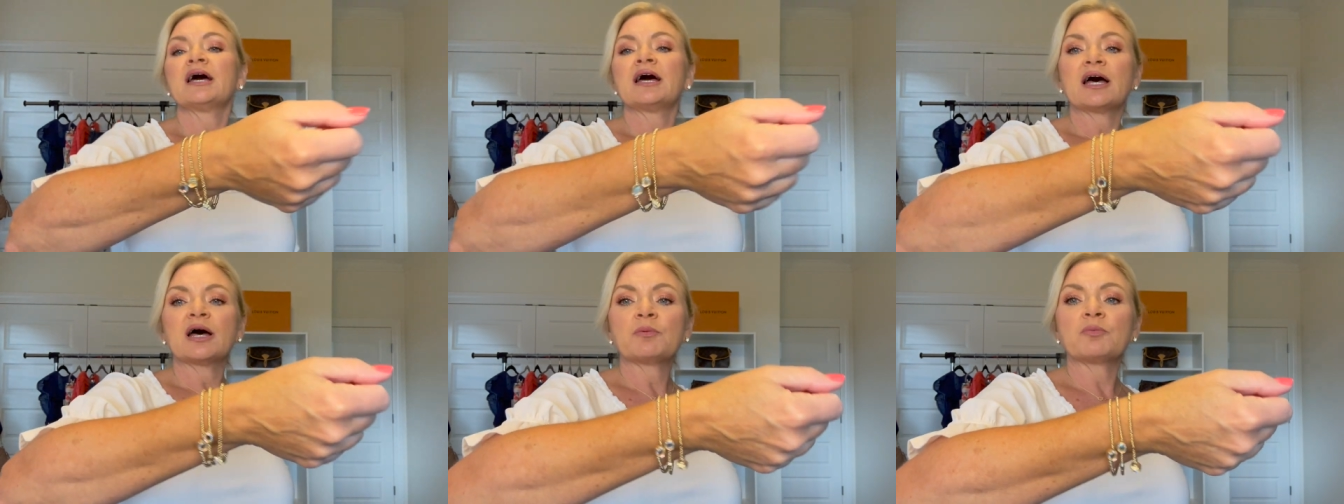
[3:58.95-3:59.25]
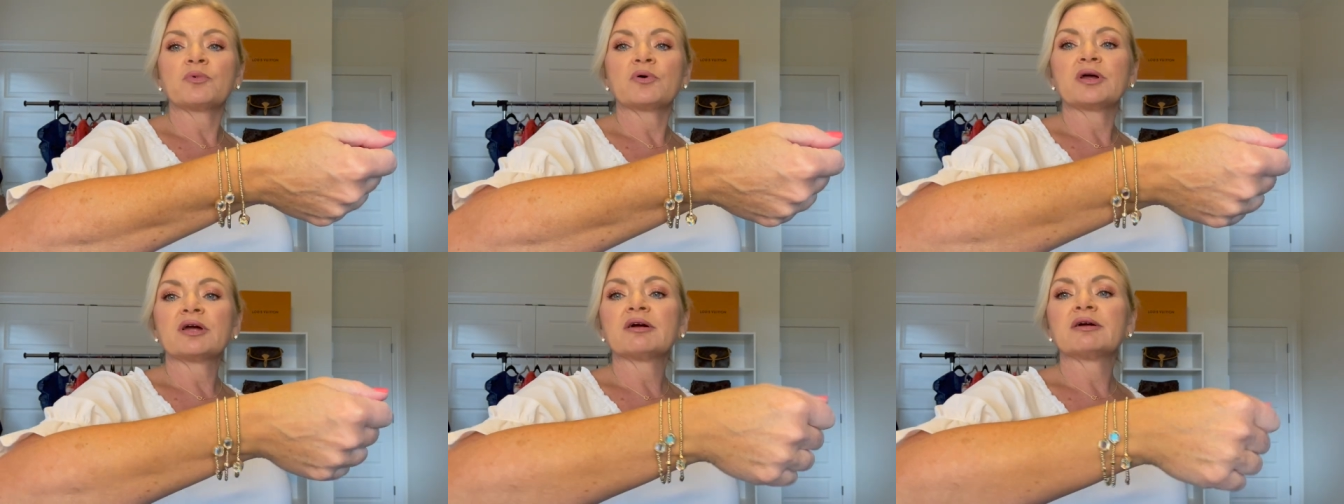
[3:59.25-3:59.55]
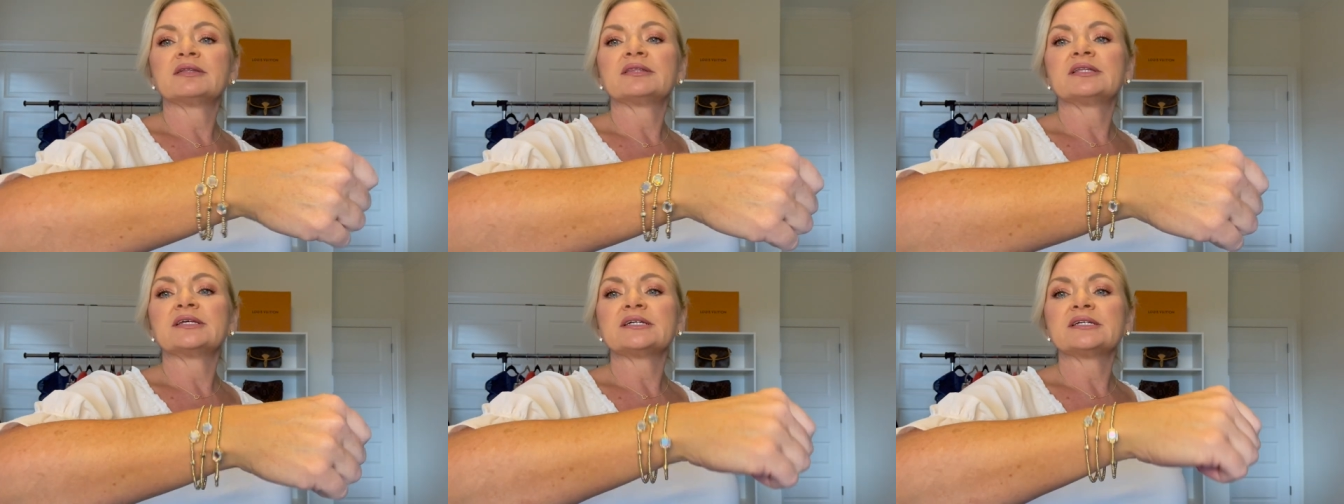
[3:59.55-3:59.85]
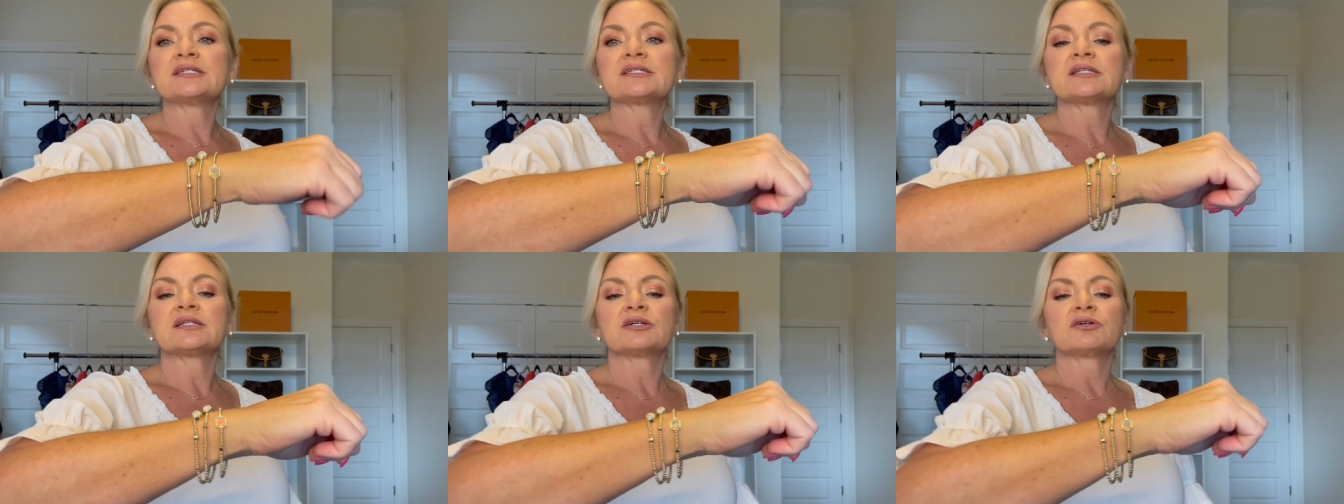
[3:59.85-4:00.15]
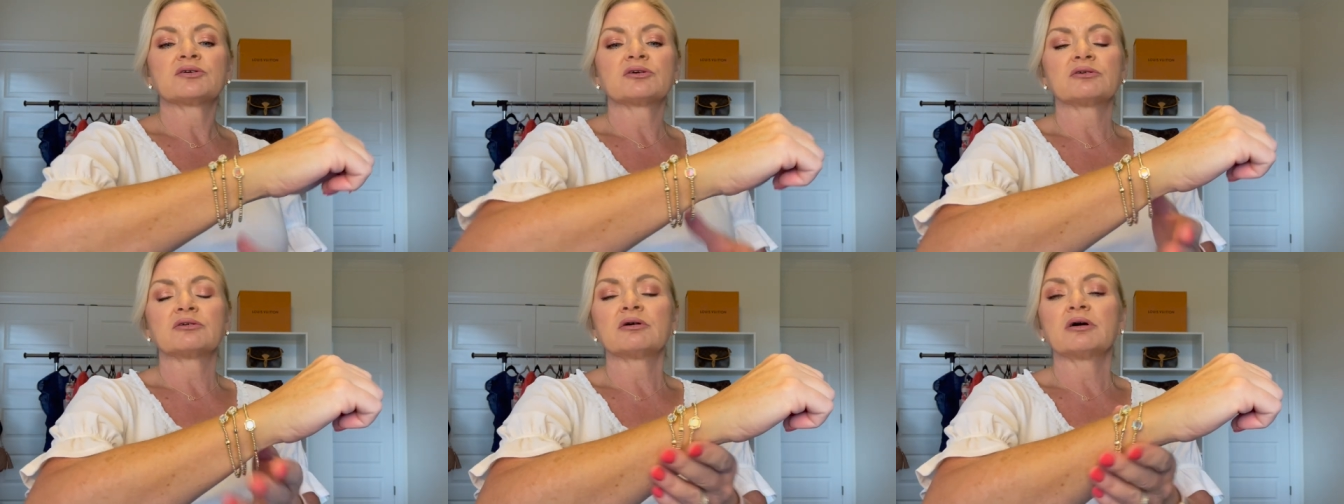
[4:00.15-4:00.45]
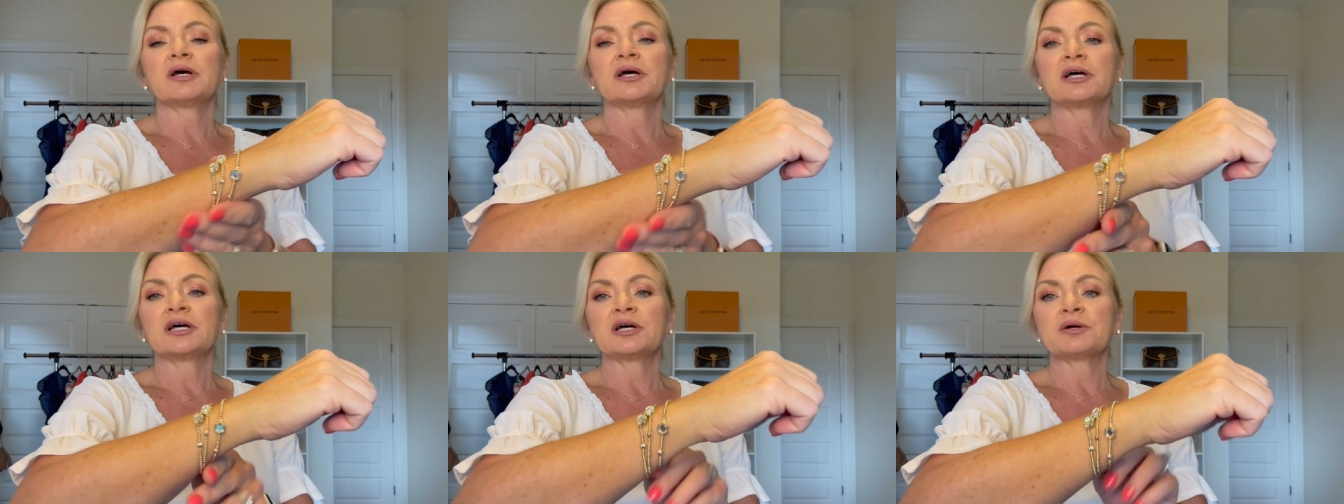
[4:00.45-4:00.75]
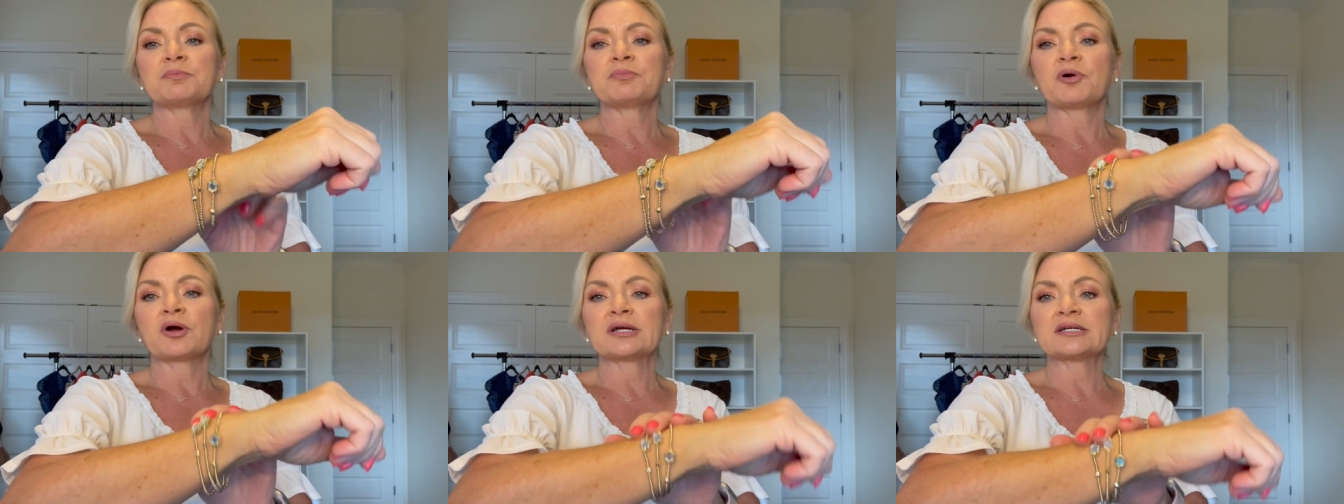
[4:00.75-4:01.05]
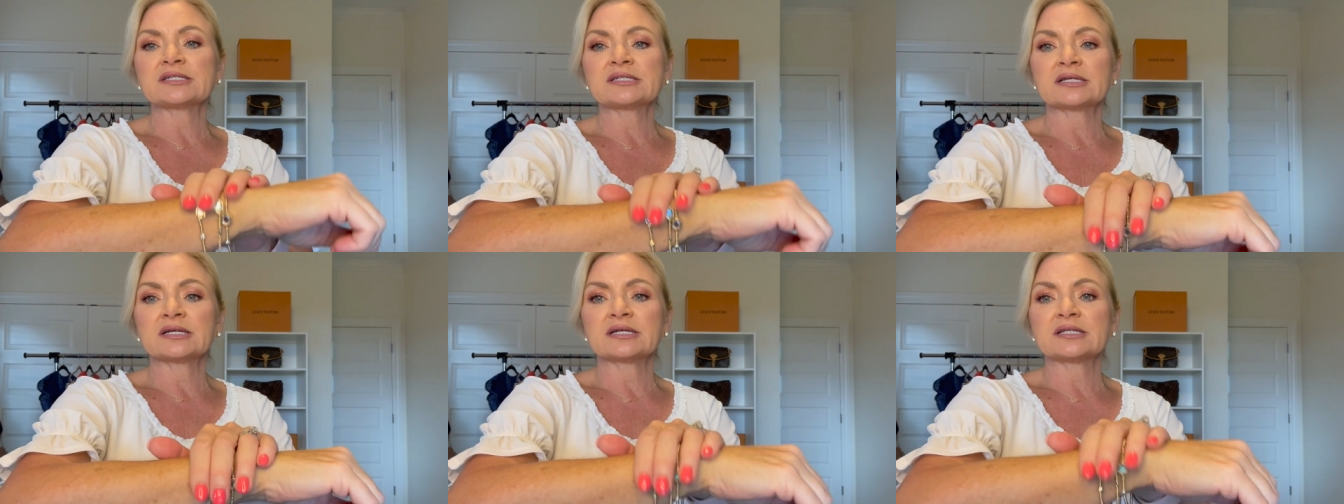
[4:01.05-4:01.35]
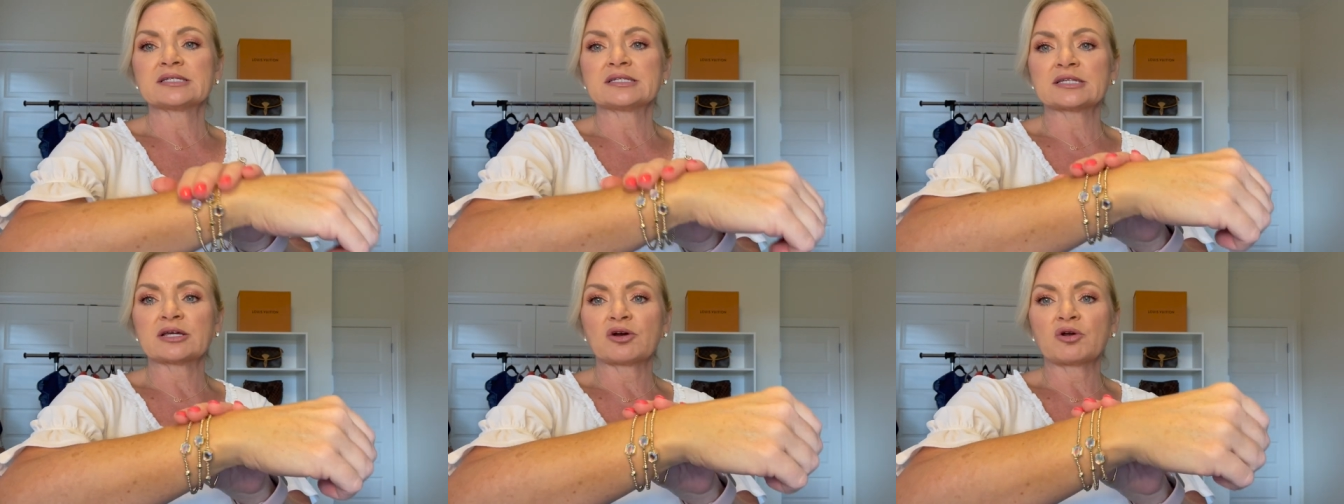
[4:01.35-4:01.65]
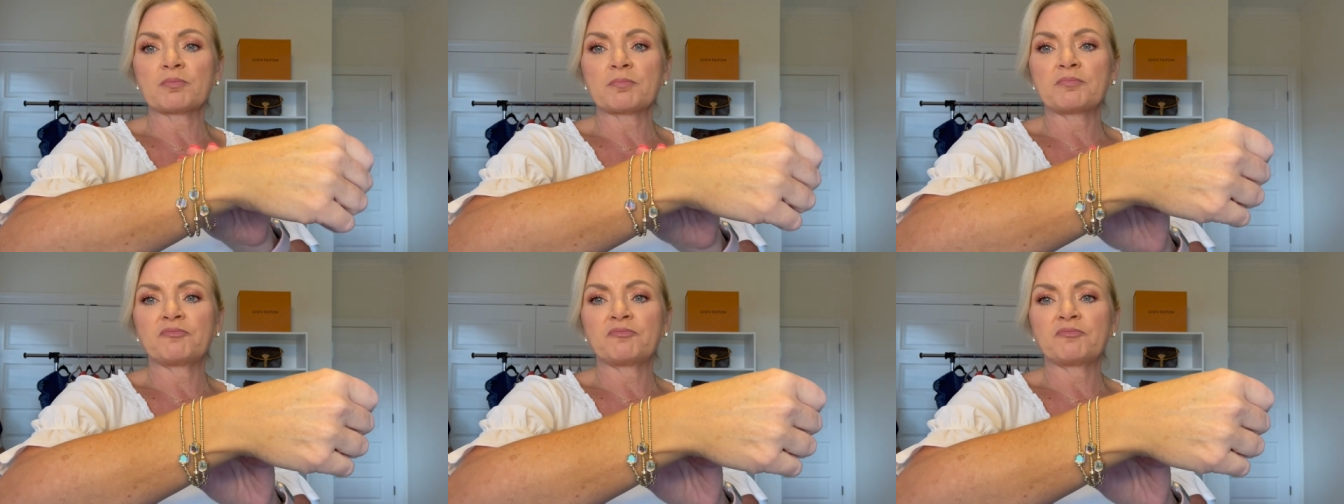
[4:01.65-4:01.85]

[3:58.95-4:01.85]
I'm wearing these little um, bracelets that are